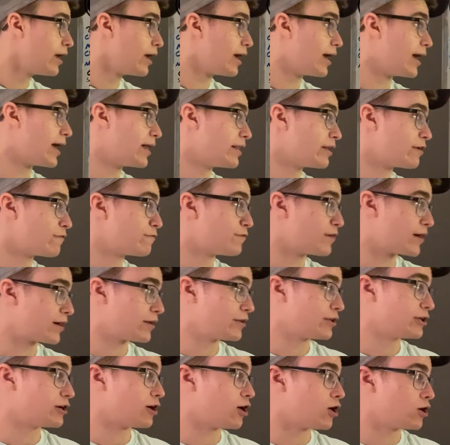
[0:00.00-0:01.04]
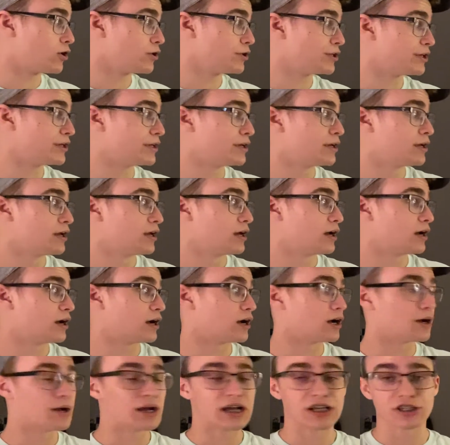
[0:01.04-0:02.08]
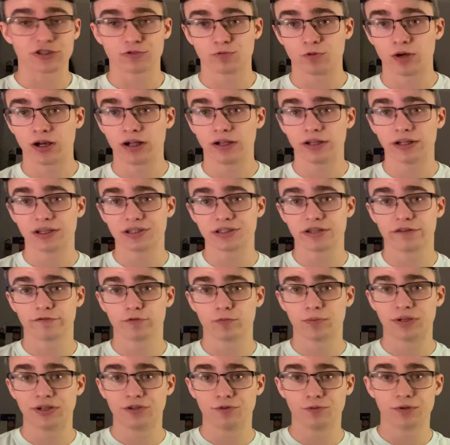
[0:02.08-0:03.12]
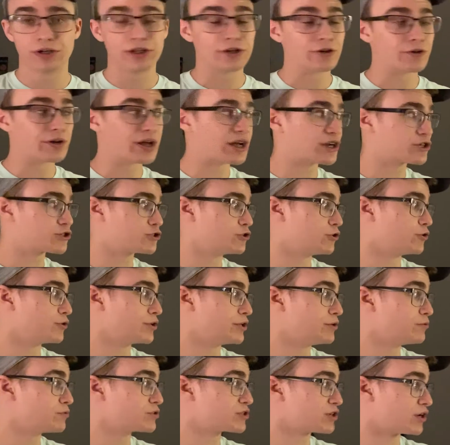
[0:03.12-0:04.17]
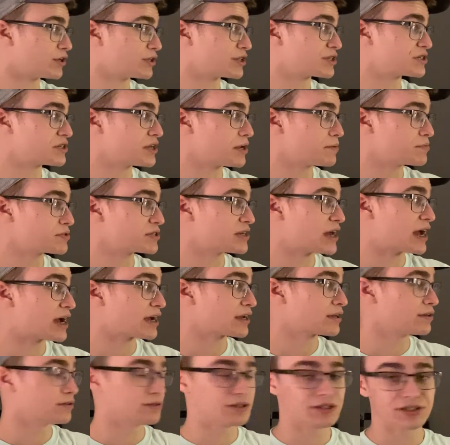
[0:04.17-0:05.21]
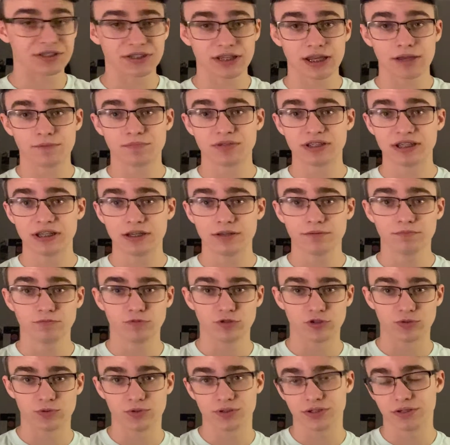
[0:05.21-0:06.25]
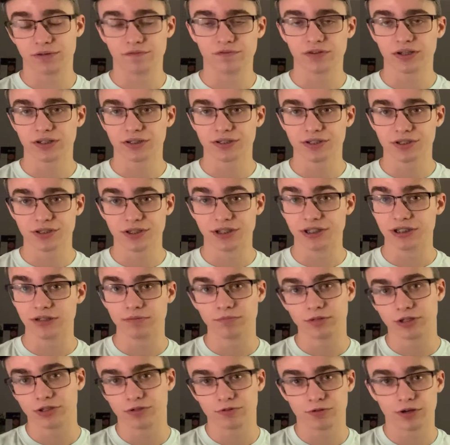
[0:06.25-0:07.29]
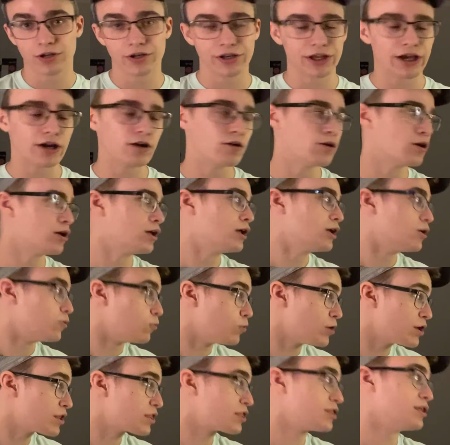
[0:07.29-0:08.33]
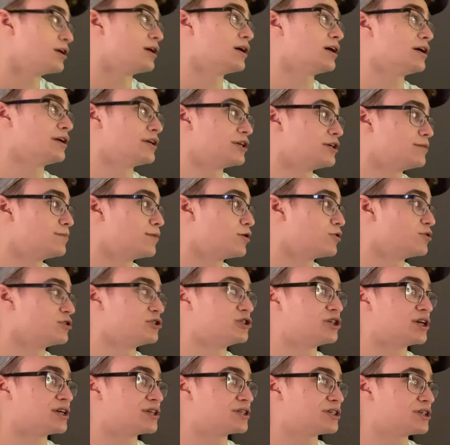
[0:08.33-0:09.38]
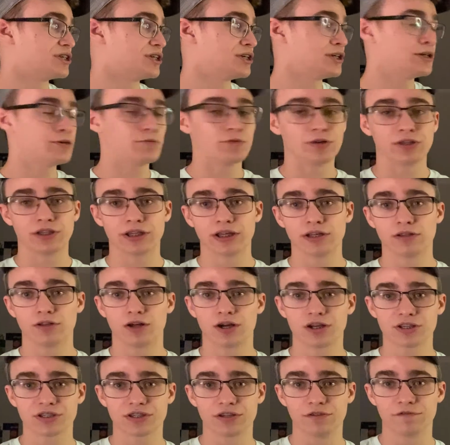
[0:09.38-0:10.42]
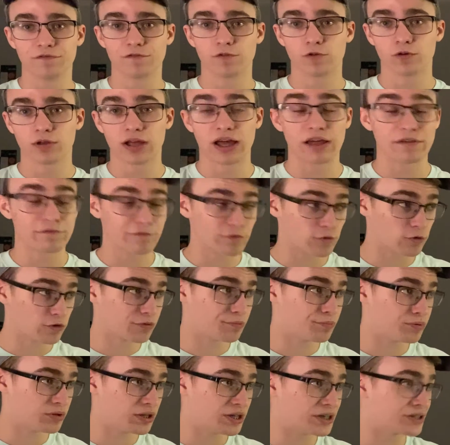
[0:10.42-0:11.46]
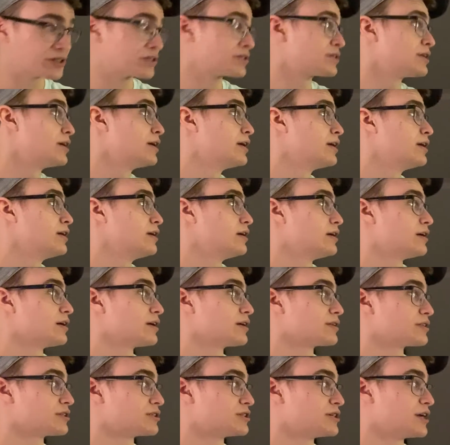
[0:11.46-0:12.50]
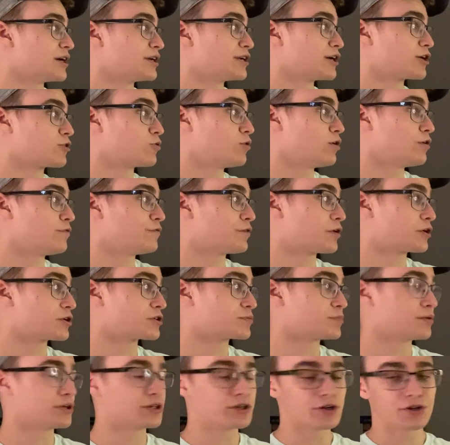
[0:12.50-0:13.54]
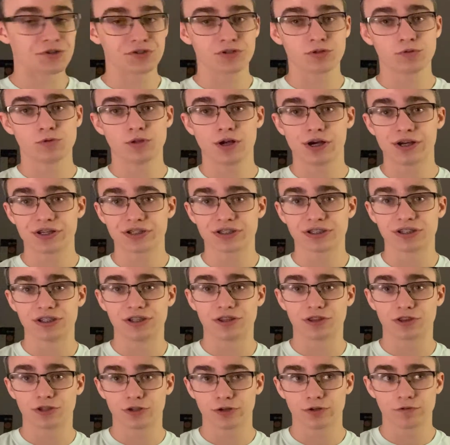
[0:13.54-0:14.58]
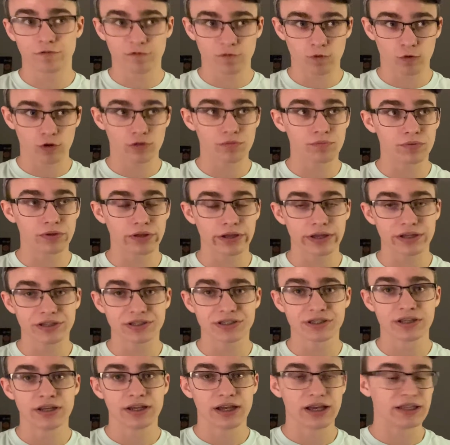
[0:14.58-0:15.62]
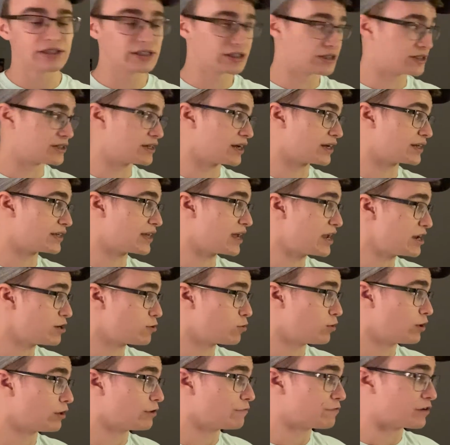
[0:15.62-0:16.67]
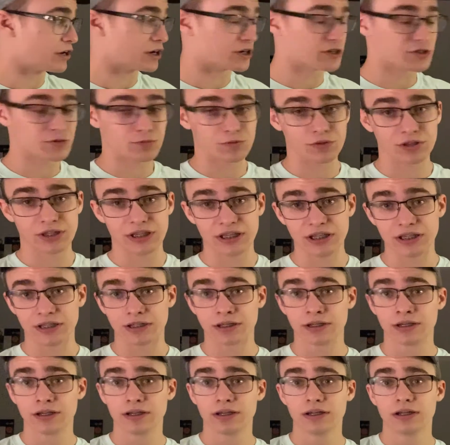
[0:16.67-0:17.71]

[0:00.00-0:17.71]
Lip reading: And then finally, Ollie, as well, has never been to an international. He was on the same stack, the same team, which was Invictus, the team that they're on now, with Emo and JT when they lost at fourth place at the TI9 qualifiers, but he also lost in third, fourth place at the TI8 qualifiers with Geek.